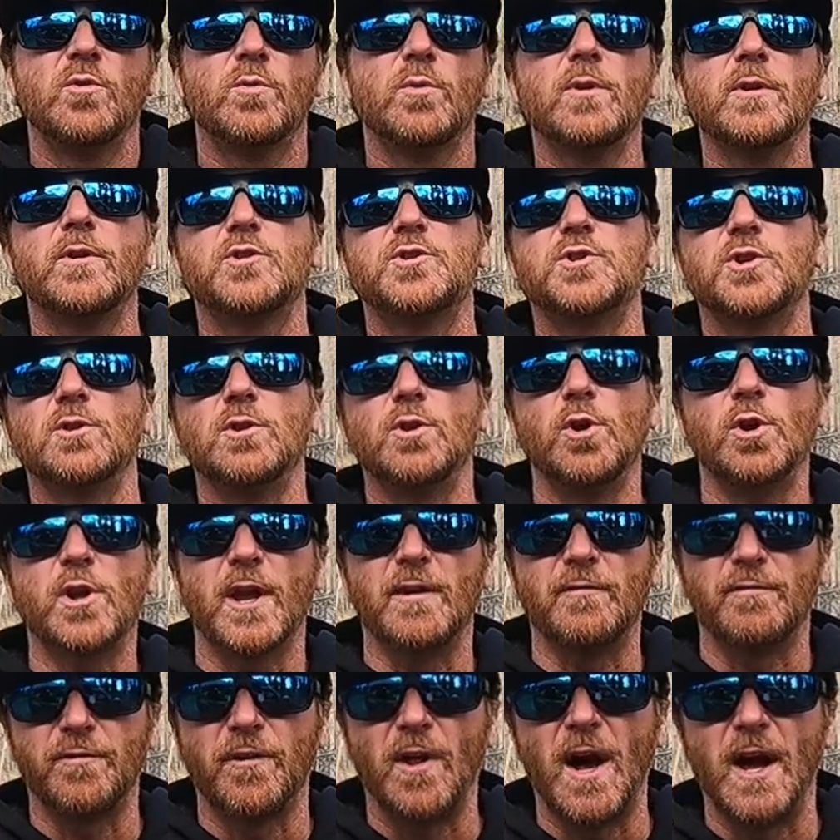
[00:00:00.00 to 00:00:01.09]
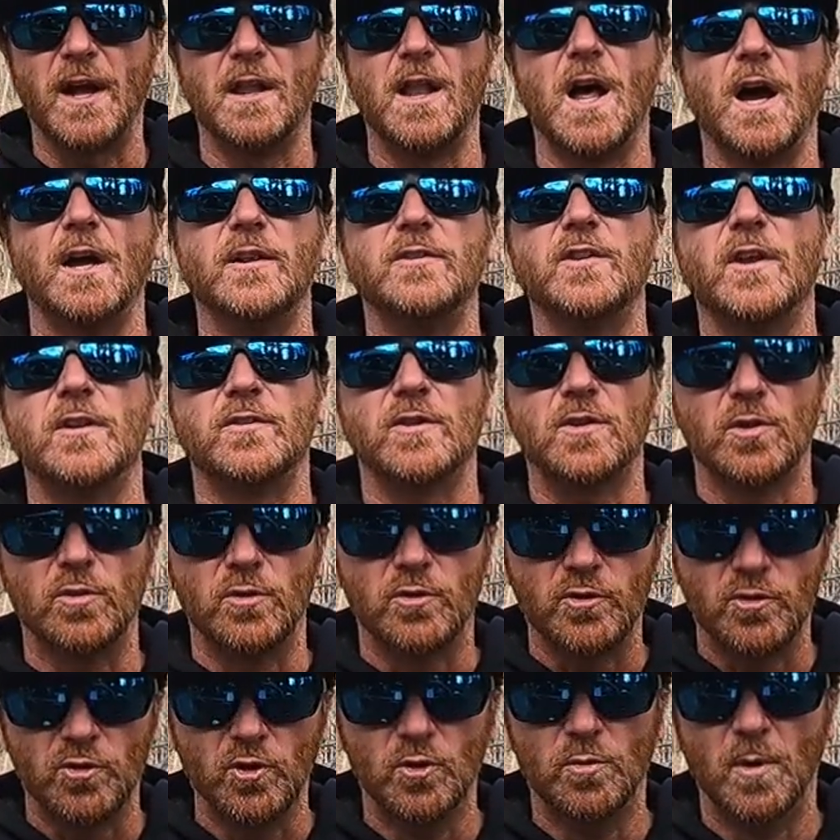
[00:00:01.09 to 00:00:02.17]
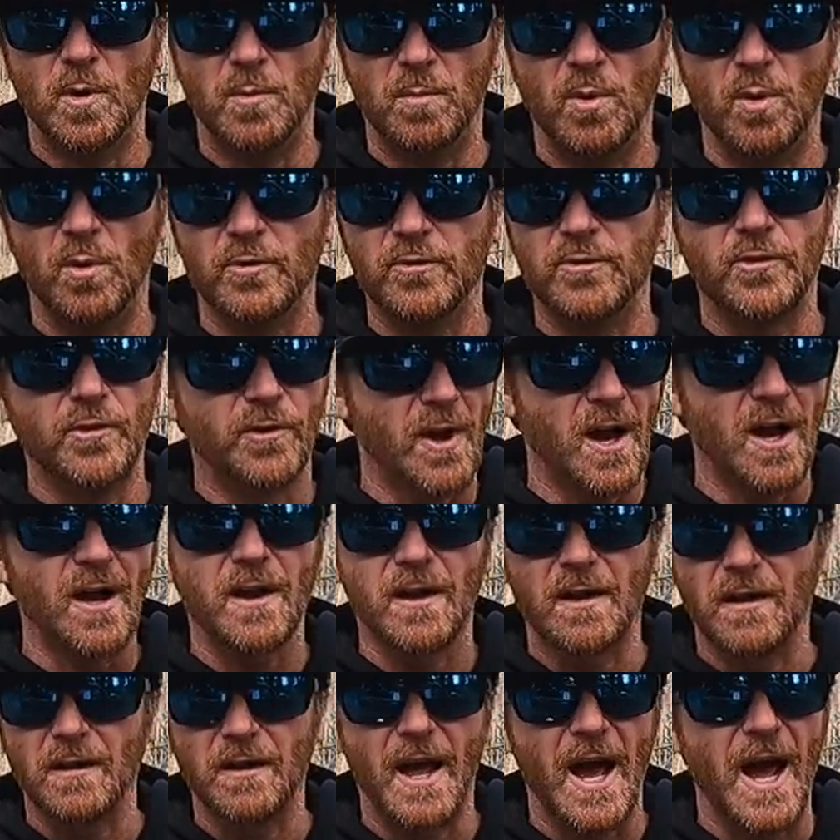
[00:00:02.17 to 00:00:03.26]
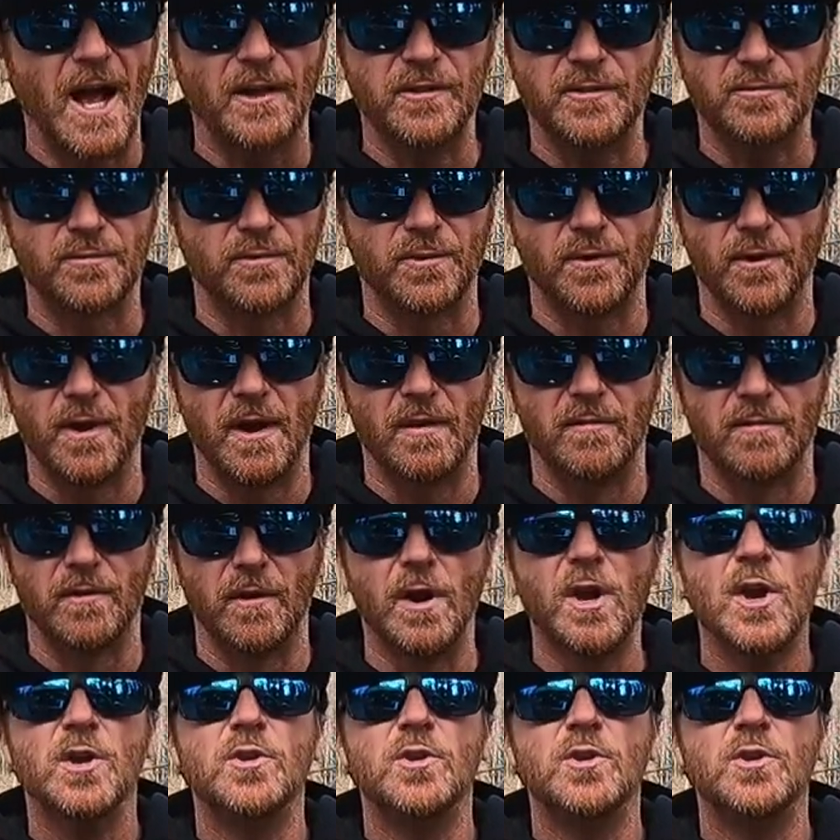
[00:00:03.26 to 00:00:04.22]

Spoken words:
You really should look at fly lines as consumables. They're not gonna last forever.